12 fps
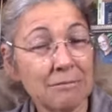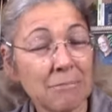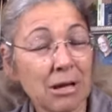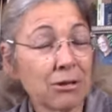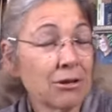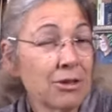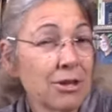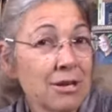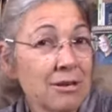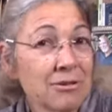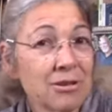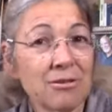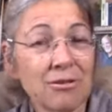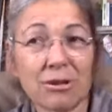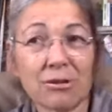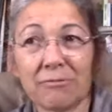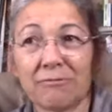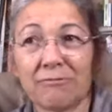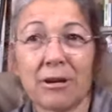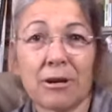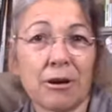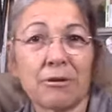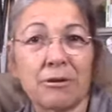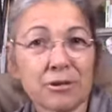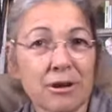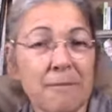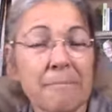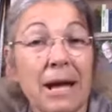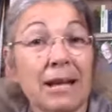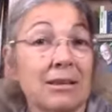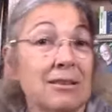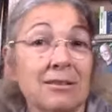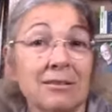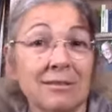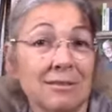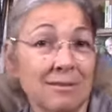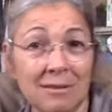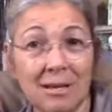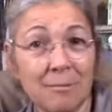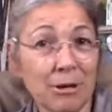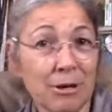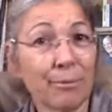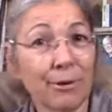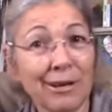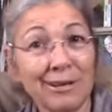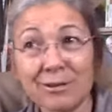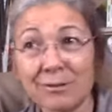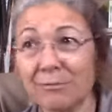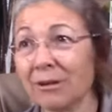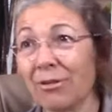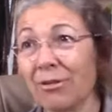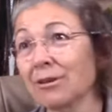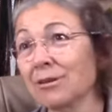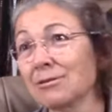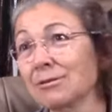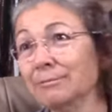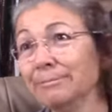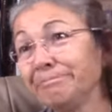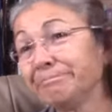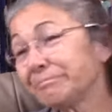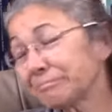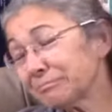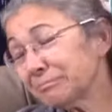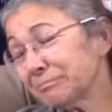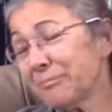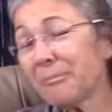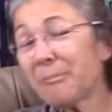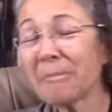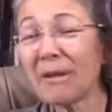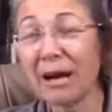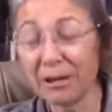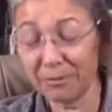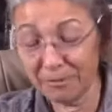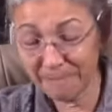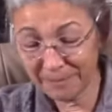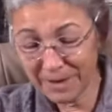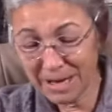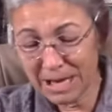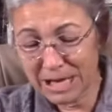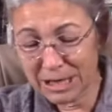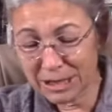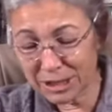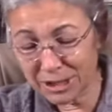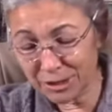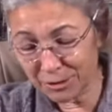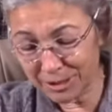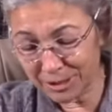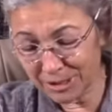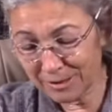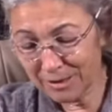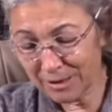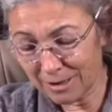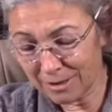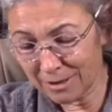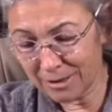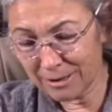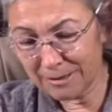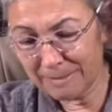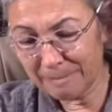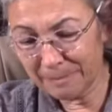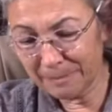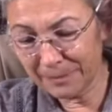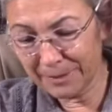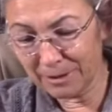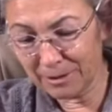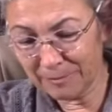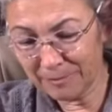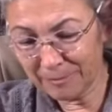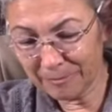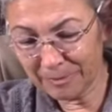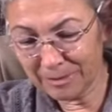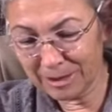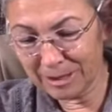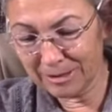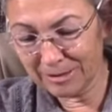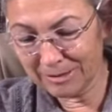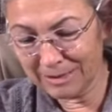And the good thing is, in the veterinarian's comeback, they didn't name any brands or anything. So I don't know. It's just interesting, um, you know, that.